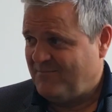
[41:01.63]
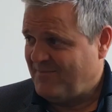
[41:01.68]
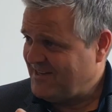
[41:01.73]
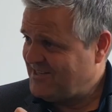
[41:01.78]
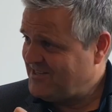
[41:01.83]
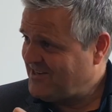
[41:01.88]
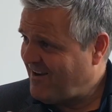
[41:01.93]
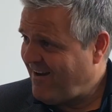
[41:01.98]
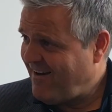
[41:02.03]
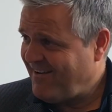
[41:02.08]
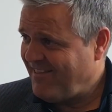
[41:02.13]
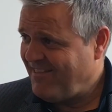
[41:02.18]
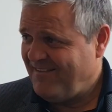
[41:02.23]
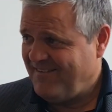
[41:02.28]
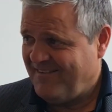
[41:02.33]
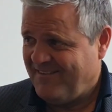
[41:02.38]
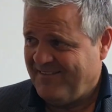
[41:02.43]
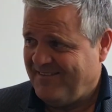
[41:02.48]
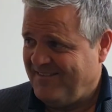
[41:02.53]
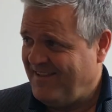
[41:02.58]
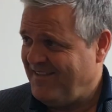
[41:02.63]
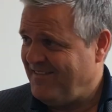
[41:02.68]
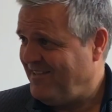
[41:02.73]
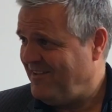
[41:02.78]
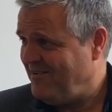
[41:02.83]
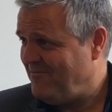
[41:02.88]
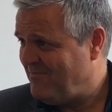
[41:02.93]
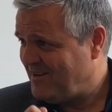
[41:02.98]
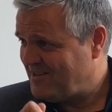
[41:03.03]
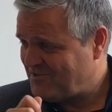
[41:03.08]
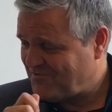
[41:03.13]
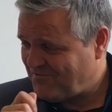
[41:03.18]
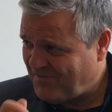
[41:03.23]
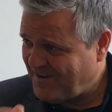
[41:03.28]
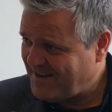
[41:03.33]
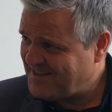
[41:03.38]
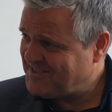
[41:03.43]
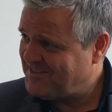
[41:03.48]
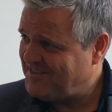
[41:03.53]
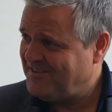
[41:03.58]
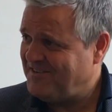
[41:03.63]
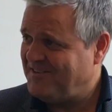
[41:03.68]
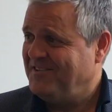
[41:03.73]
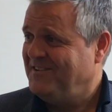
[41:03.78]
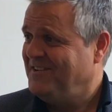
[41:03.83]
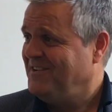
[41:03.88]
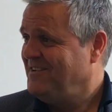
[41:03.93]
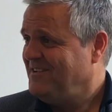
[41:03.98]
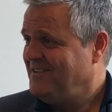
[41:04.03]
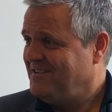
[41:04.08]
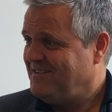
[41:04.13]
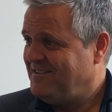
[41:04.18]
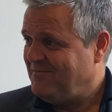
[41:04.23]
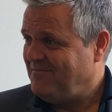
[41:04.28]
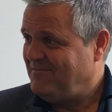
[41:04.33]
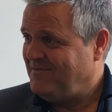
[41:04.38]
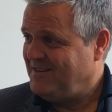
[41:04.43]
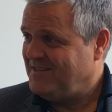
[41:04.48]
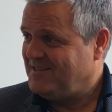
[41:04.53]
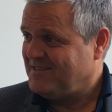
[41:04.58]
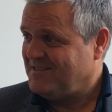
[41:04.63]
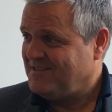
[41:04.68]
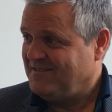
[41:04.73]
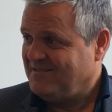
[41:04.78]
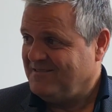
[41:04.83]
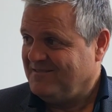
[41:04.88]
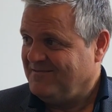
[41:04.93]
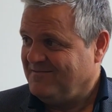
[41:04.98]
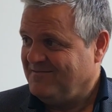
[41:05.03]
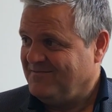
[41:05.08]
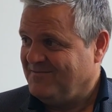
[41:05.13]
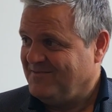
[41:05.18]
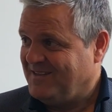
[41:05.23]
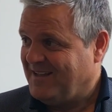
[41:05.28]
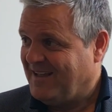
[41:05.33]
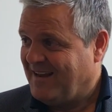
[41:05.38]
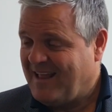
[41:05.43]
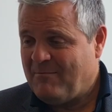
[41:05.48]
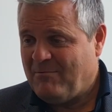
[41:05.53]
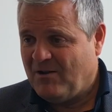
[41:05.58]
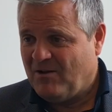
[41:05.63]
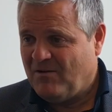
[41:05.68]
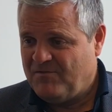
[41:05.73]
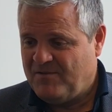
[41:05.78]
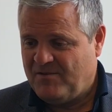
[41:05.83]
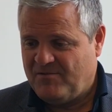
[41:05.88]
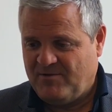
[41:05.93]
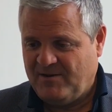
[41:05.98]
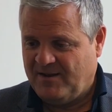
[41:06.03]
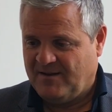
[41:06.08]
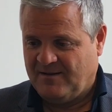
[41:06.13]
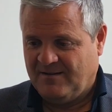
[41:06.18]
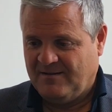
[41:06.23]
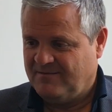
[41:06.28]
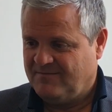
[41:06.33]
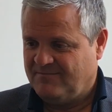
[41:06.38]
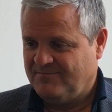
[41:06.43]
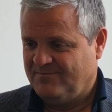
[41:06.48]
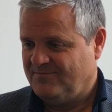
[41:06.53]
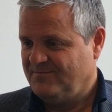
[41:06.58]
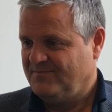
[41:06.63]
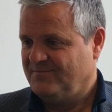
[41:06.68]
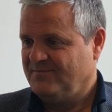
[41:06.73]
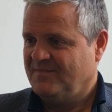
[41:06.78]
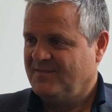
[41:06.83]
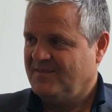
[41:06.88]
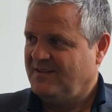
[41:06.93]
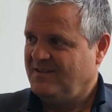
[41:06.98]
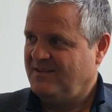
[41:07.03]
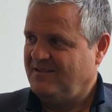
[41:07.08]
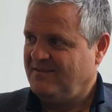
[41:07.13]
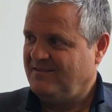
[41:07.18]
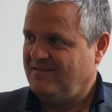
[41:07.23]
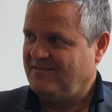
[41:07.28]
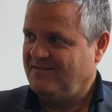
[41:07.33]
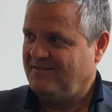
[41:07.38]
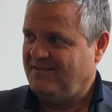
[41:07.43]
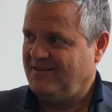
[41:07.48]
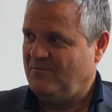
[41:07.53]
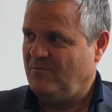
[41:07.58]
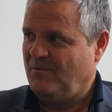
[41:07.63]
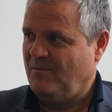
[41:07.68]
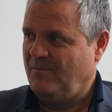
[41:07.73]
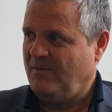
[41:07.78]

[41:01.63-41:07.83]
much harder, they think much faster. That means the level of the drill, it will